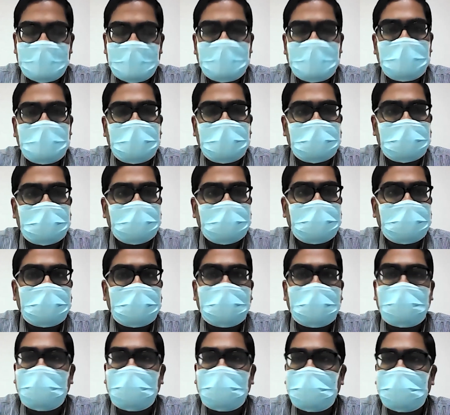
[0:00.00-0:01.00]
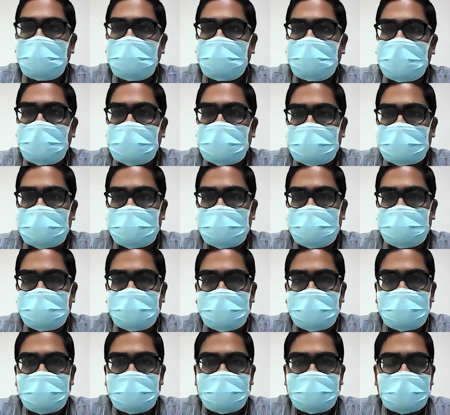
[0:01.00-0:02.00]
and thank all the
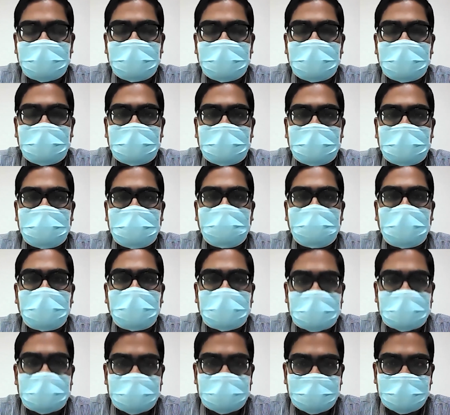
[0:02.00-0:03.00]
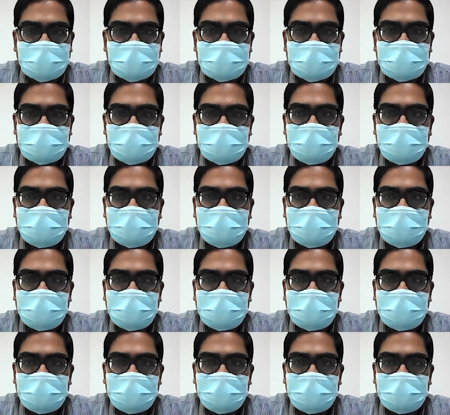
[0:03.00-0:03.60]
participants for their active participation